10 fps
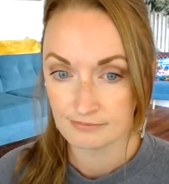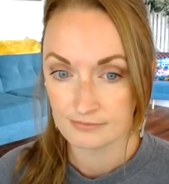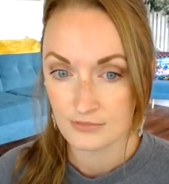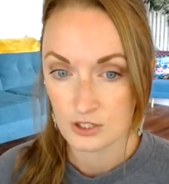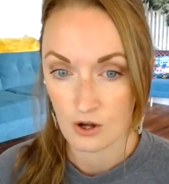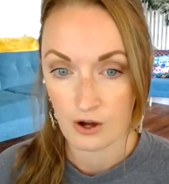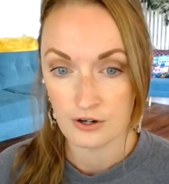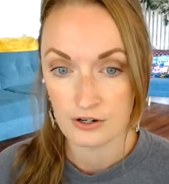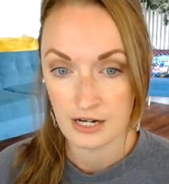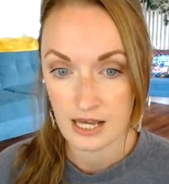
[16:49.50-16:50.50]
so
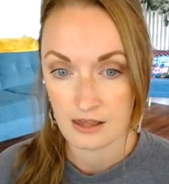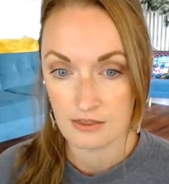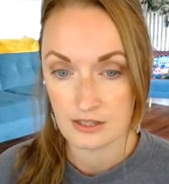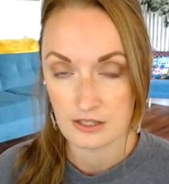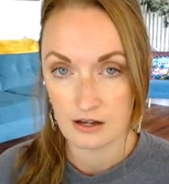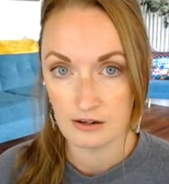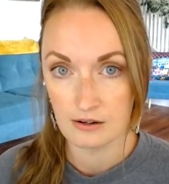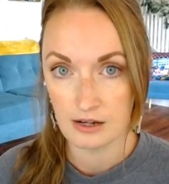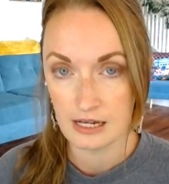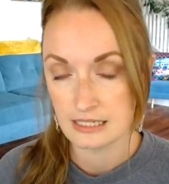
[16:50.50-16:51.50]
underneath is
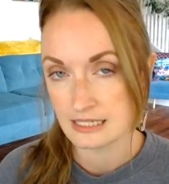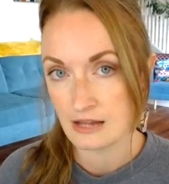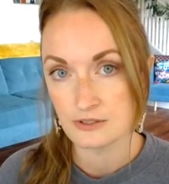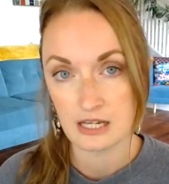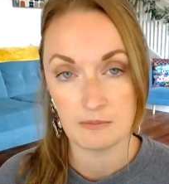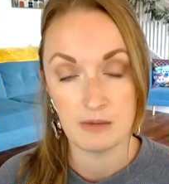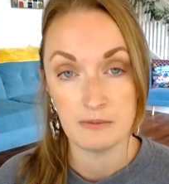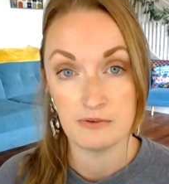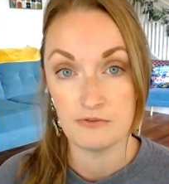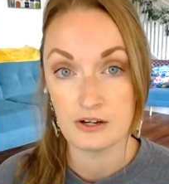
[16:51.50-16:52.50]
it sounds like
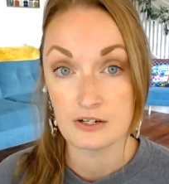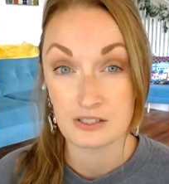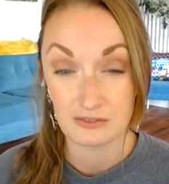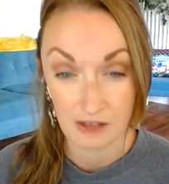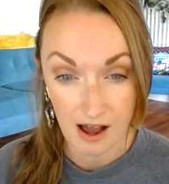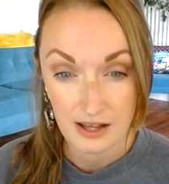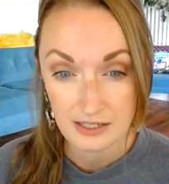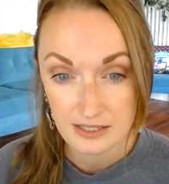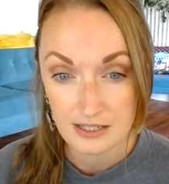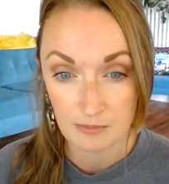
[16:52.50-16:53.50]
maybe fears of
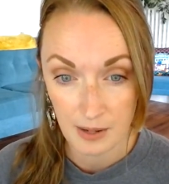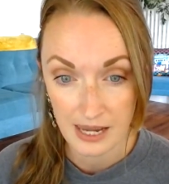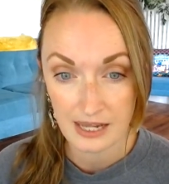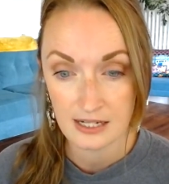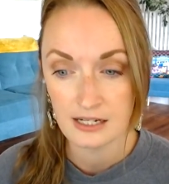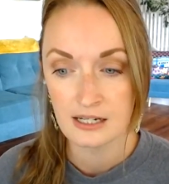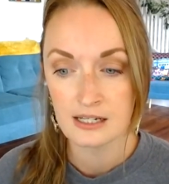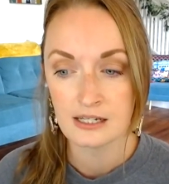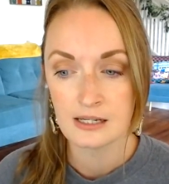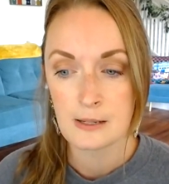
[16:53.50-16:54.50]
loss and pain
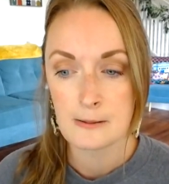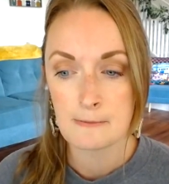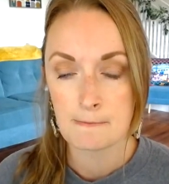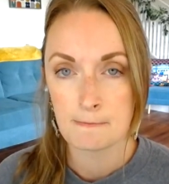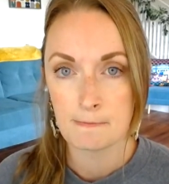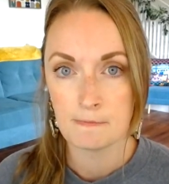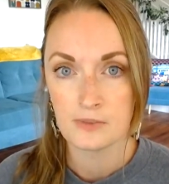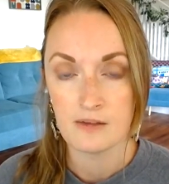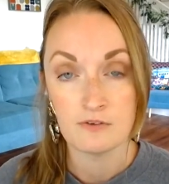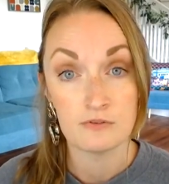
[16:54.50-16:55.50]

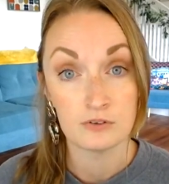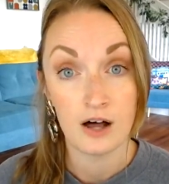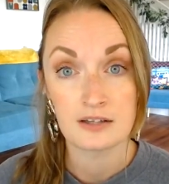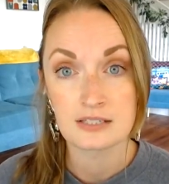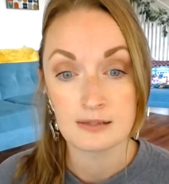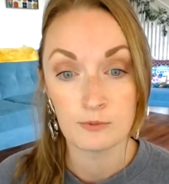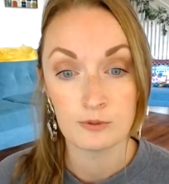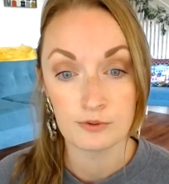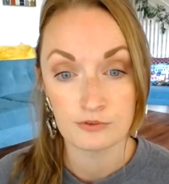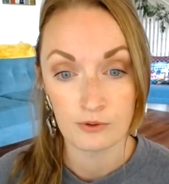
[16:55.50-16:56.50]
if you've lost someone
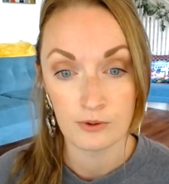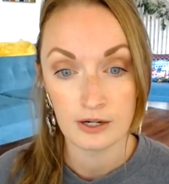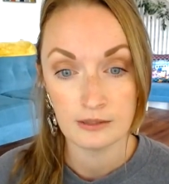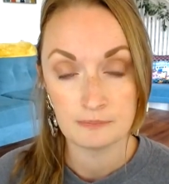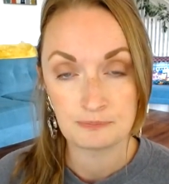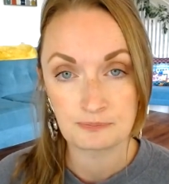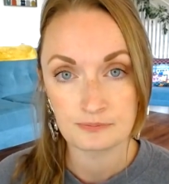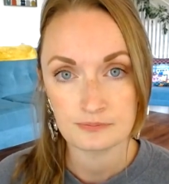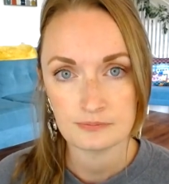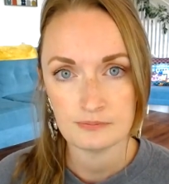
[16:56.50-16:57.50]
before
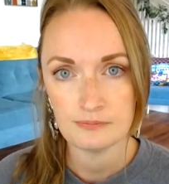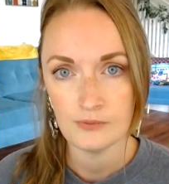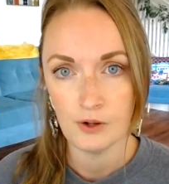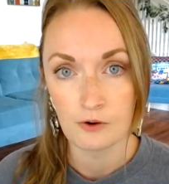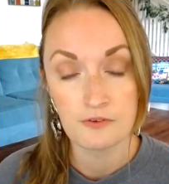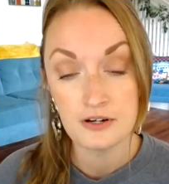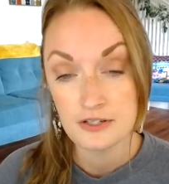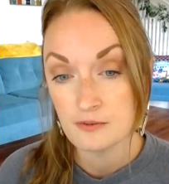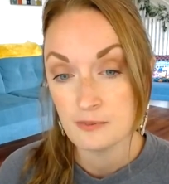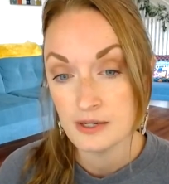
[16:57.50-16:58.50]
or fears
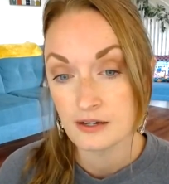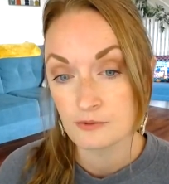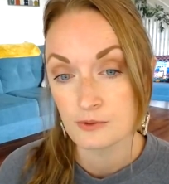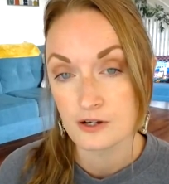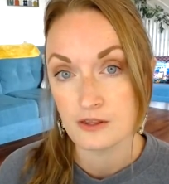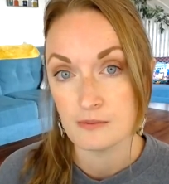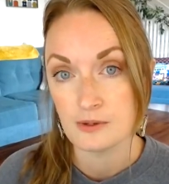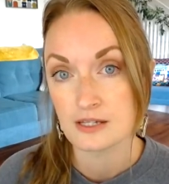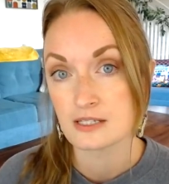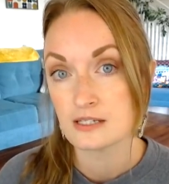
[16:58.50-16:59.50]
of being unworthy
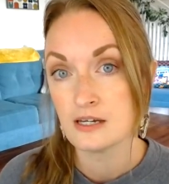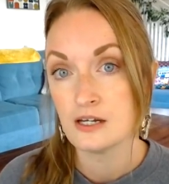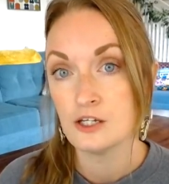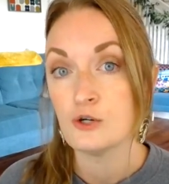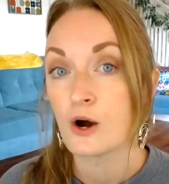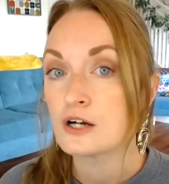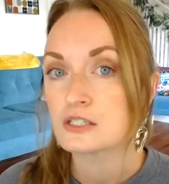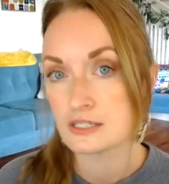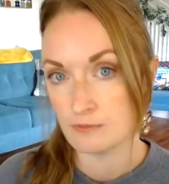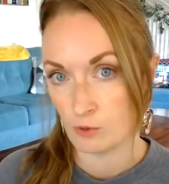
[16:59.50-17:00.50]
because you hurt
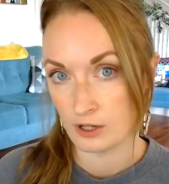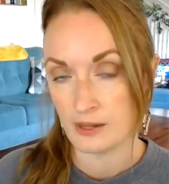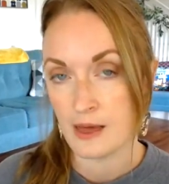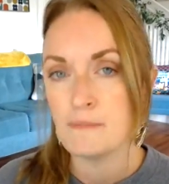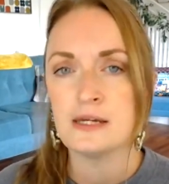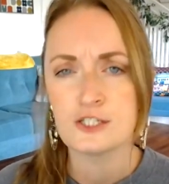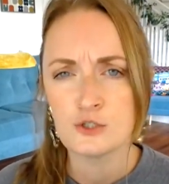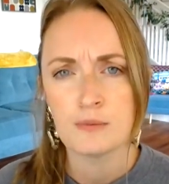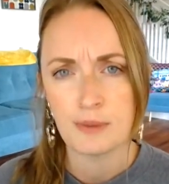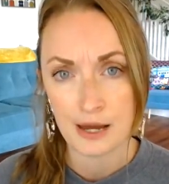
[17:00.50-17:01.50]
someone and that makes you
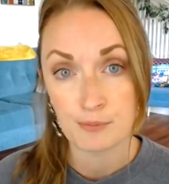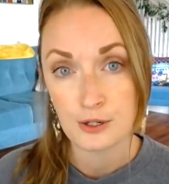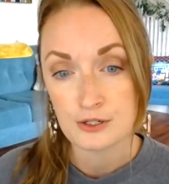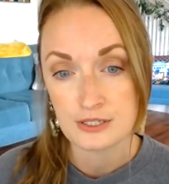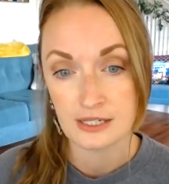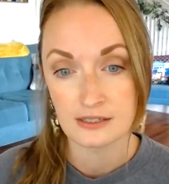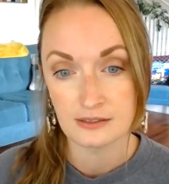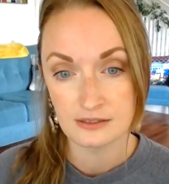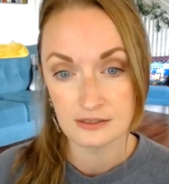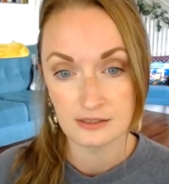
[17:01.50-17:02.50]
a bad person
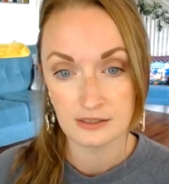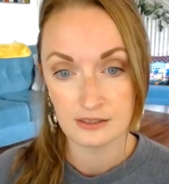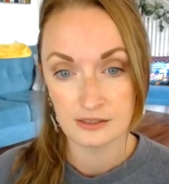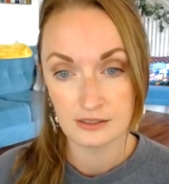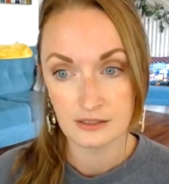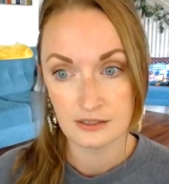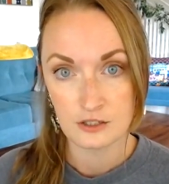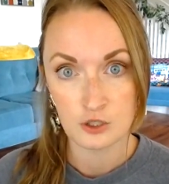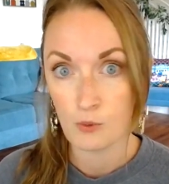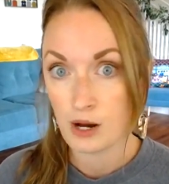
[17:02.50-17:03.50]

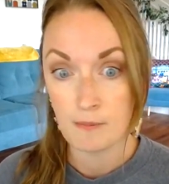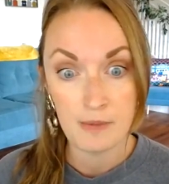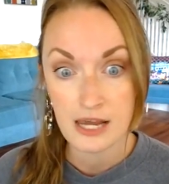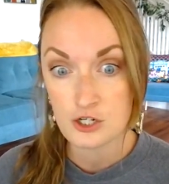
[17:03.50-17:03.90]
so you want to make